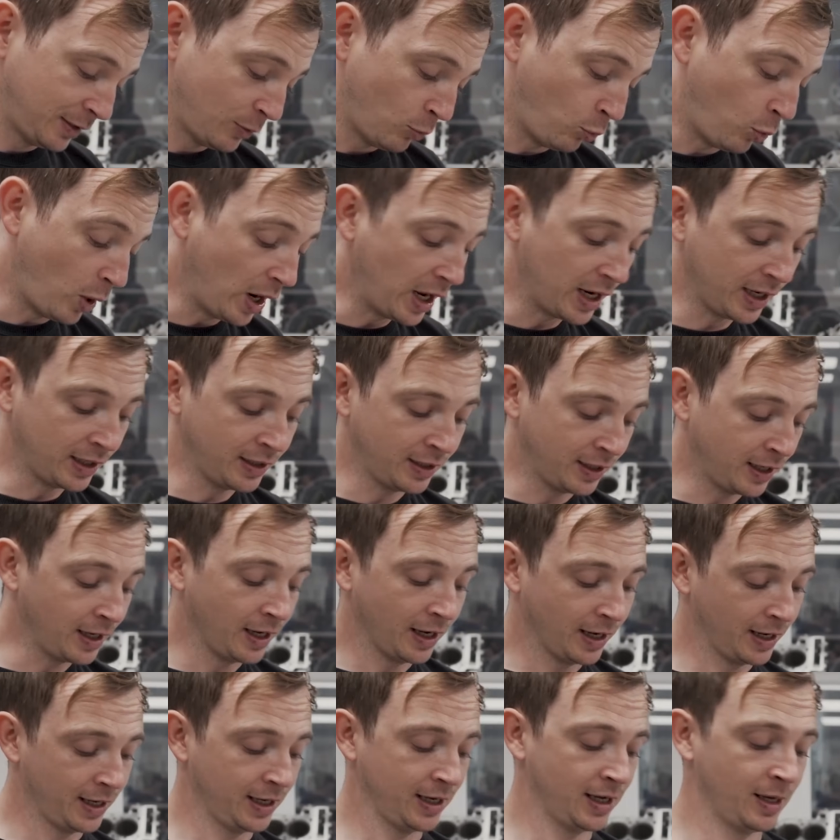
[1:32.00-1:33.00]
Win
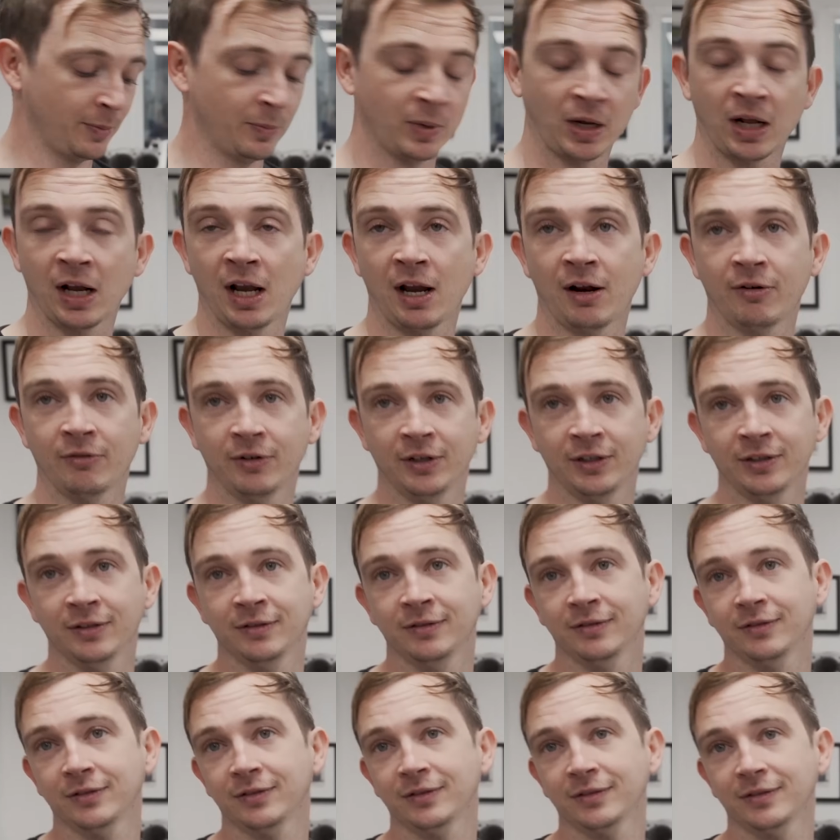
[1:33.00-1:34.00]
a
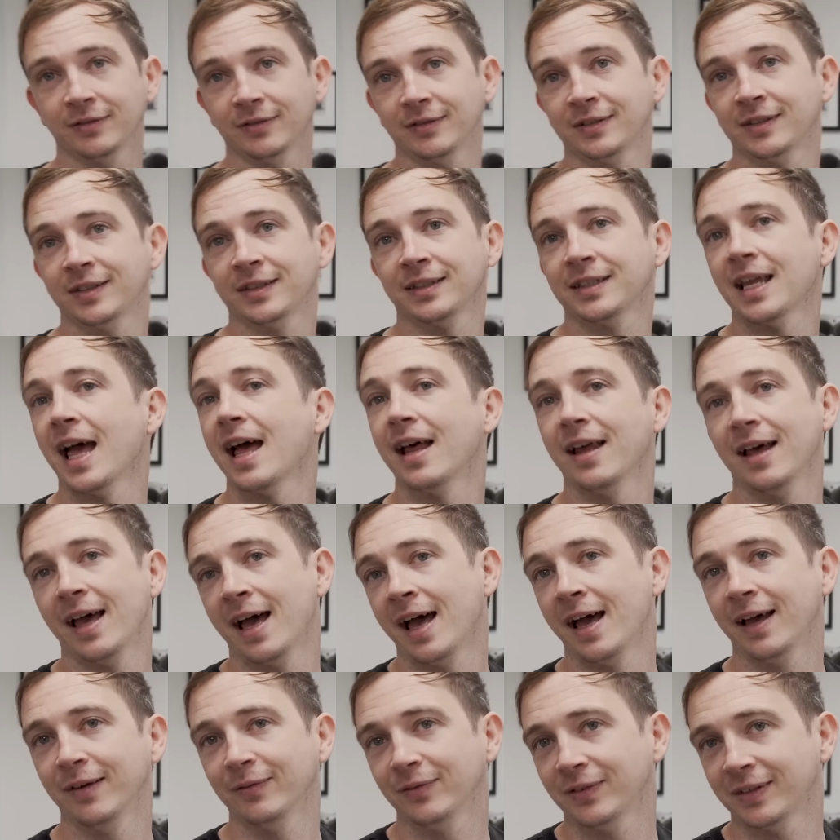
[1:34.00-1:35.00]
McLaren
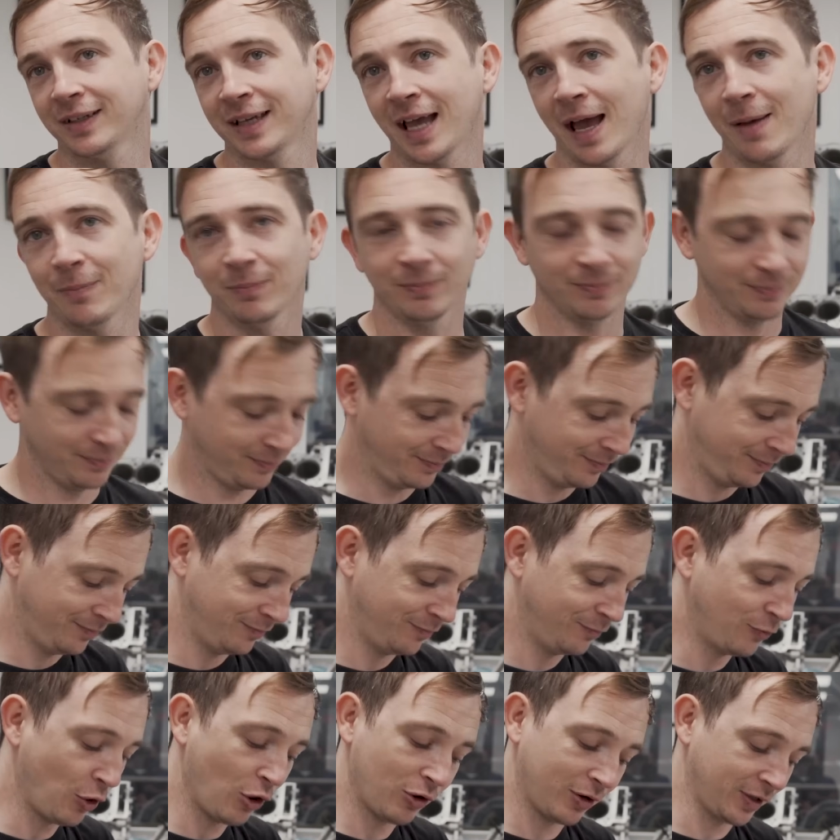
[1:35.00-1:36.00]
cam
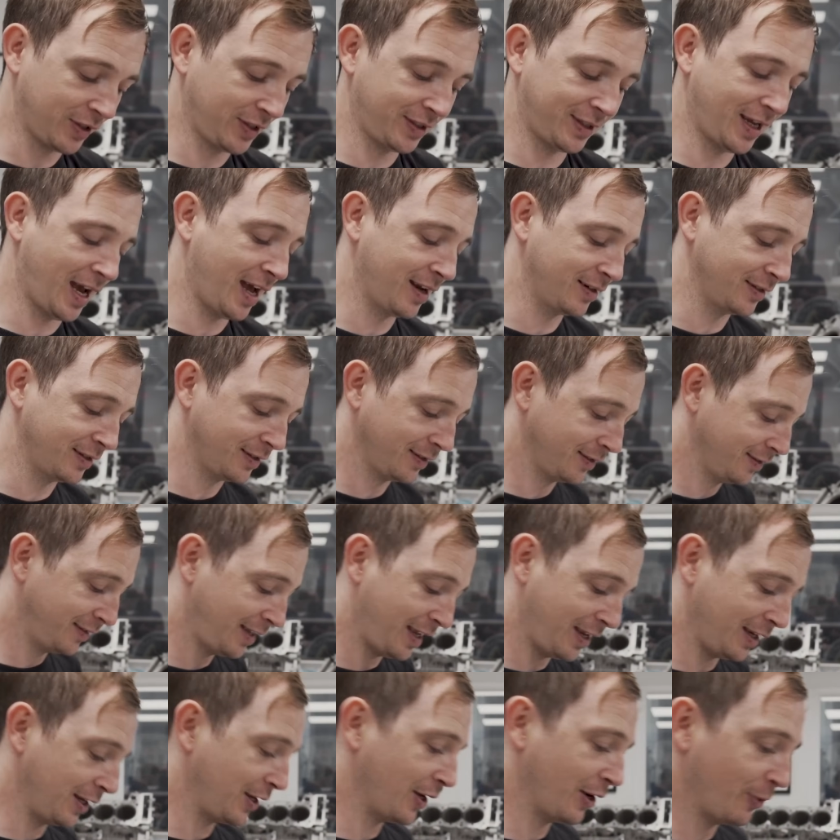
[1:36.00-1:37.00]
rocker stand.
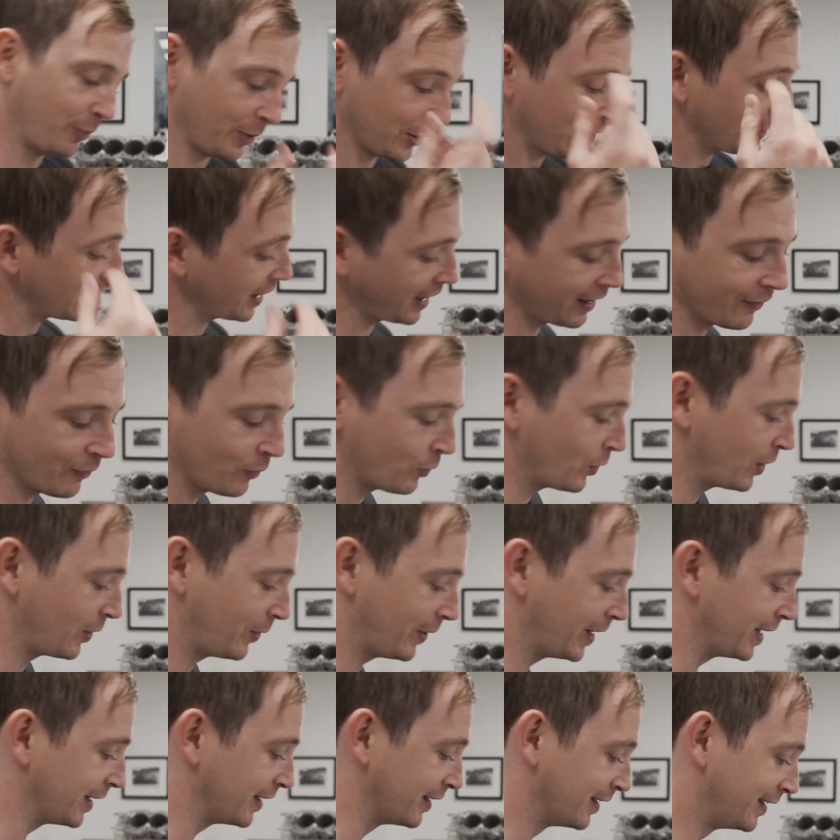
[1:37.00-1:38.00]
There you go. We could have given one
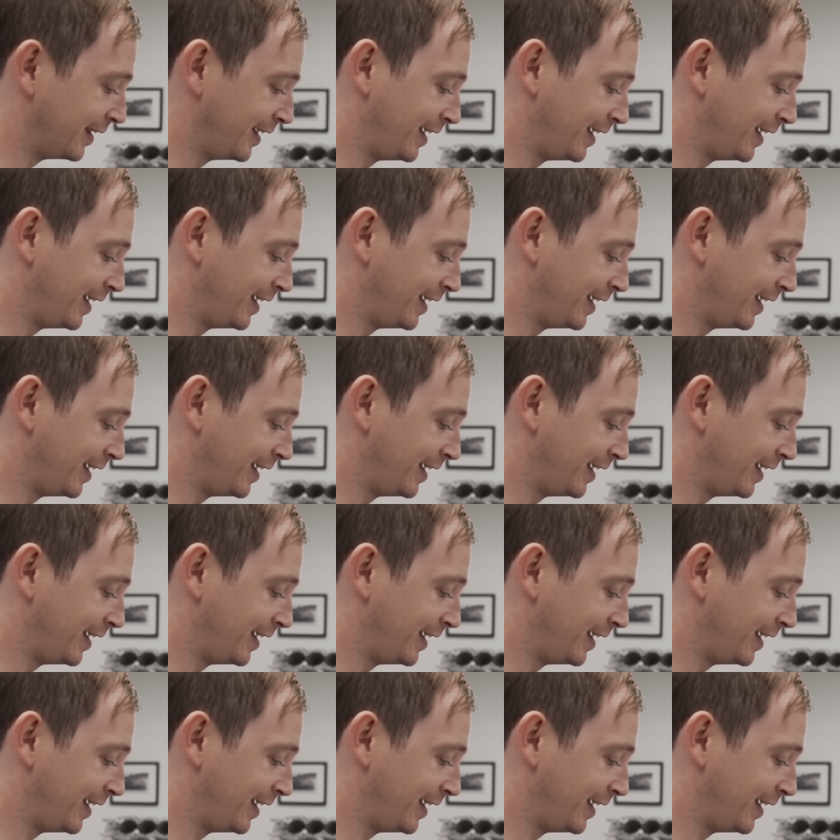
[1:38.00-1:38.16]
away.